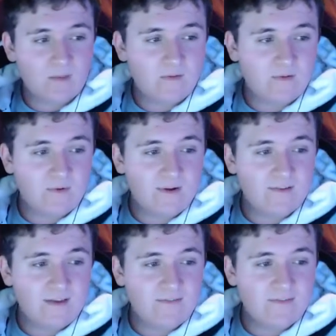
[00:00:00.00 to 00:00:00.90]
So what does
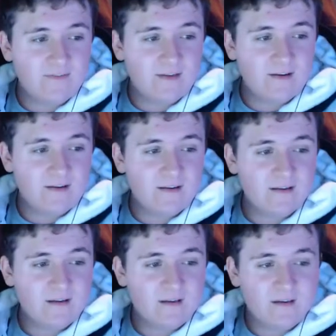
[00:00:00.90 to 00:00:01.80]
he have set?
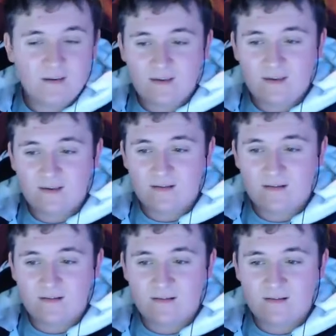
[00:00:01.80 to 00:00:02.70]

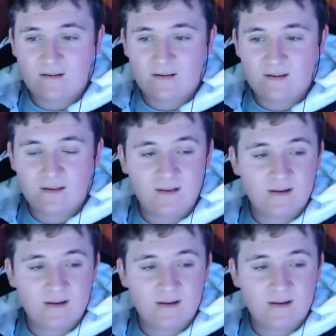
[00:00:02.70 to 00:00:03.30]
Helical contained.